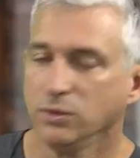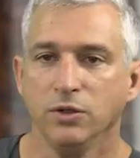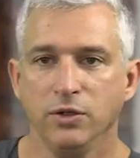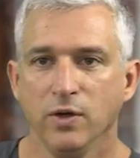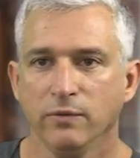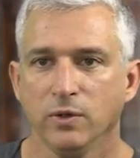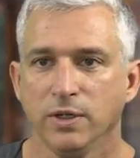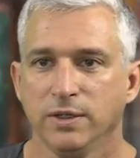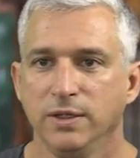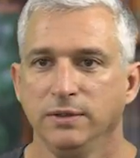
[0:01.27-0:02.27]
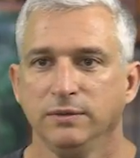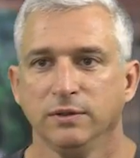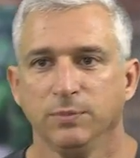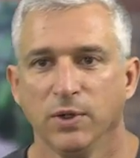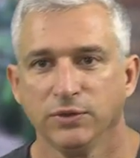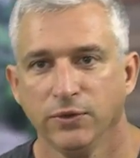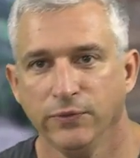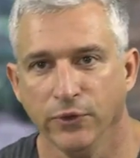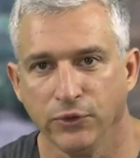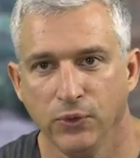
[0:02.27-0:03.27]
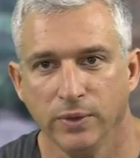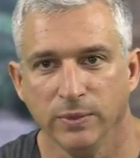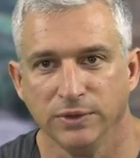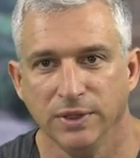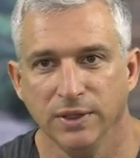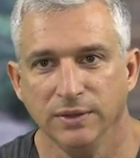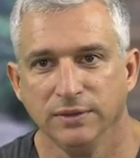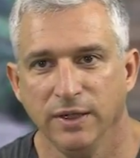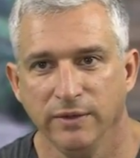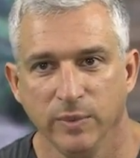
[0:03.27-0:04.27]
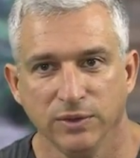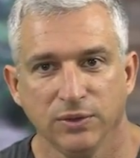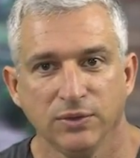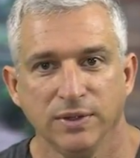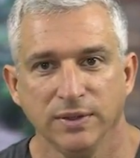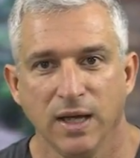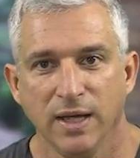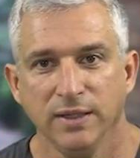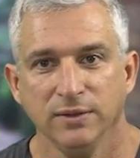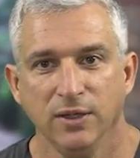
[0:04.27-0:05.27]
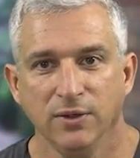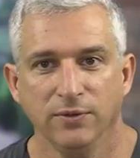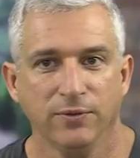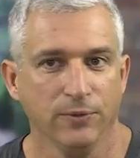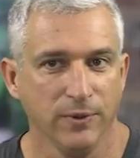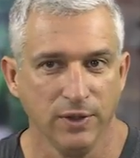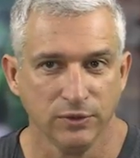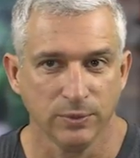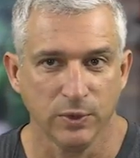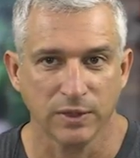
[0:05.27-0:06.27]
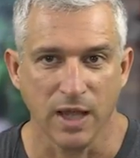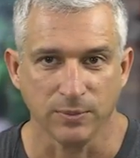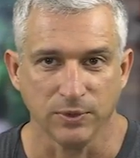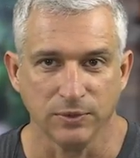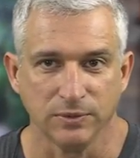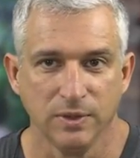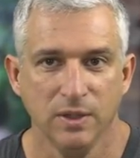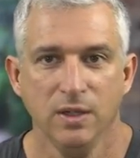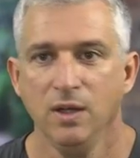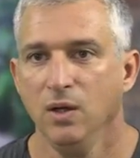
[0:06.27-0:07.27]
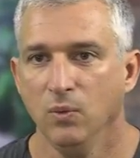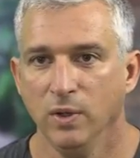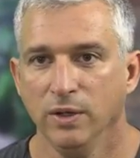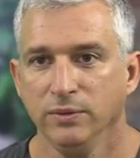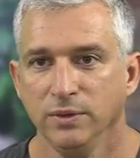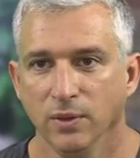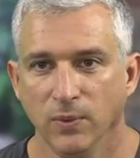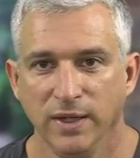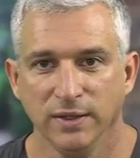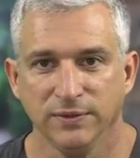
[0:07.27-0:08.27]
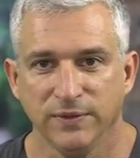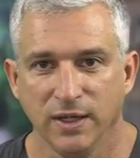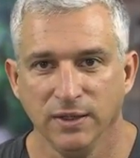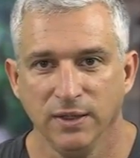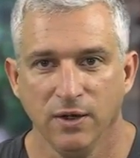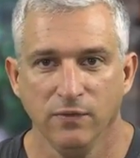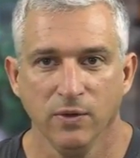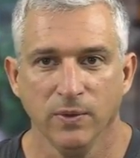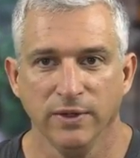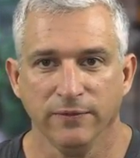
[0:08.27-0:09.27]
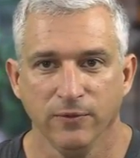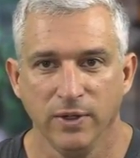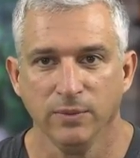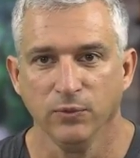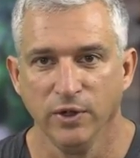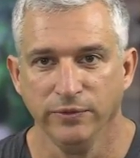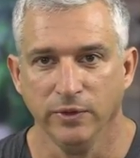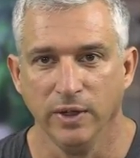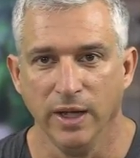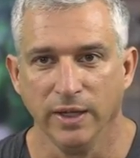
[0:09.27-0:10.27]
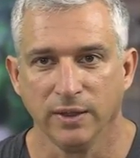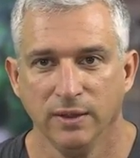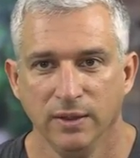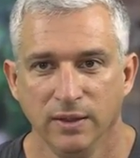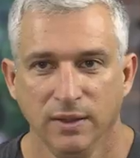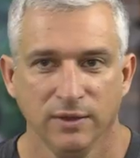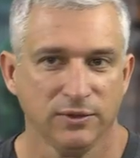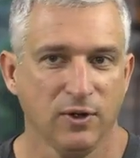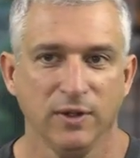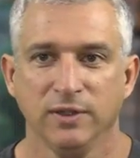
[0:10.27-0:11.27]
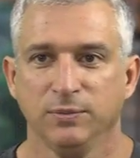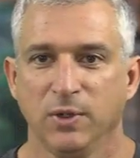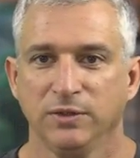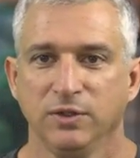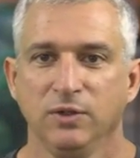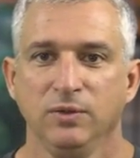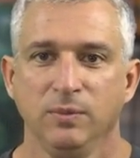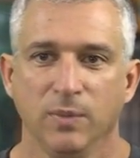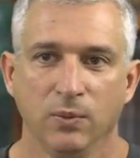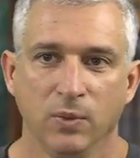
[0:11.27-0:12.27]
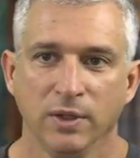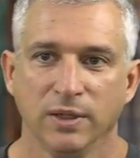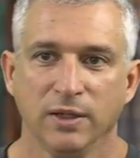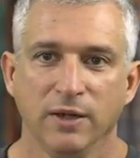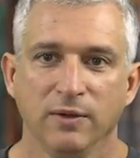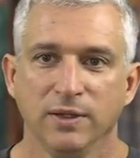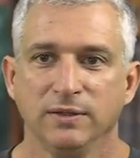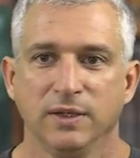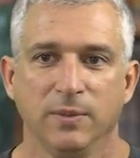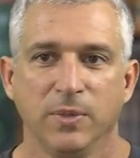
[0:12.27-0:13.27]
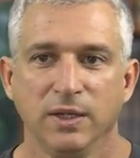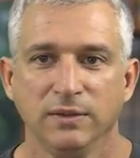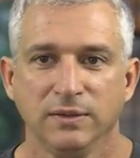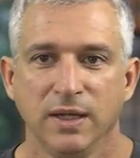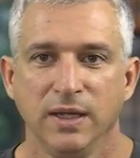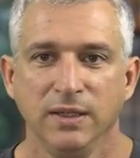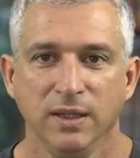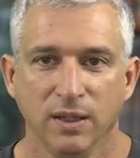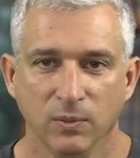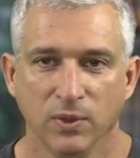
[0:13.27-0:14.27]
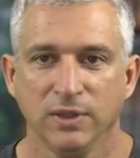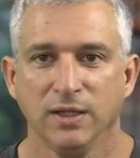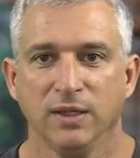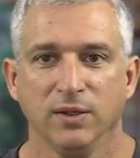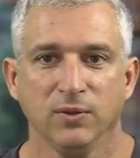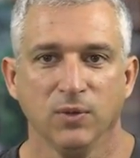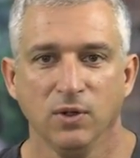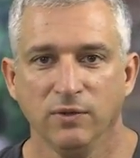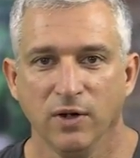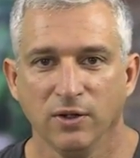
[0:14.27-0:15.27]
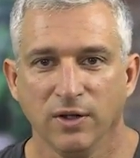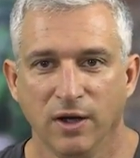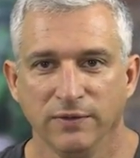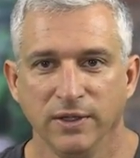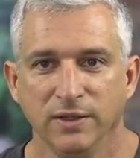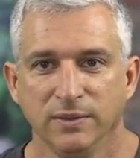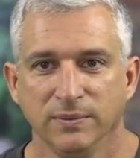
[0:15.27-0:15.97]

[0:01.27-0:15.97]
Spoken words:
Do you have one of these Nespresso Vertuo machines and have been searching high and low for reusable capsules? Well, your wait is finally over with the Freedom Refill hack. Sorry Nespresso, but we're declaring this Independence Day and we're taking control of our coffee.